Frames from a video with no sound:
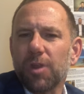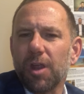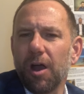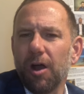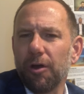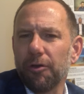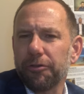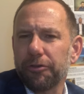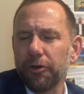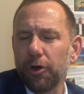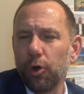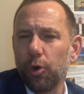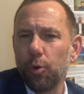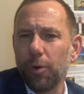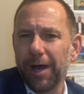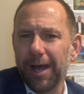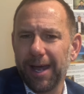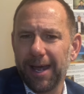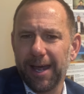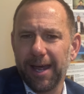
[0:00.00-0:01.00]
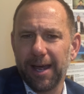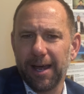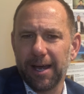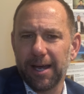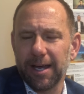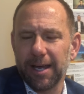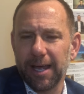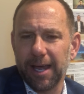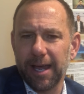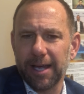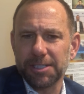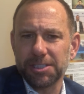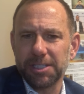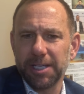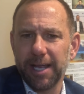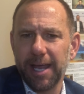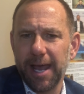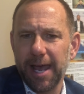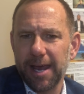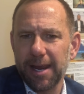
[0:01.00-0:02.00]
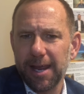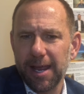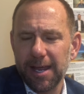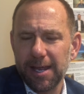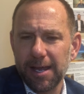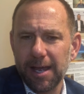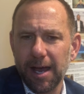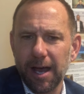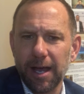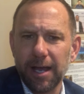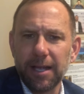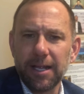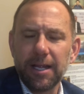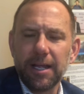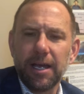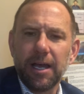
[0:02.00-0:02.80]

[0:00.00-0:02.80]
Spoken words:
Also actually had a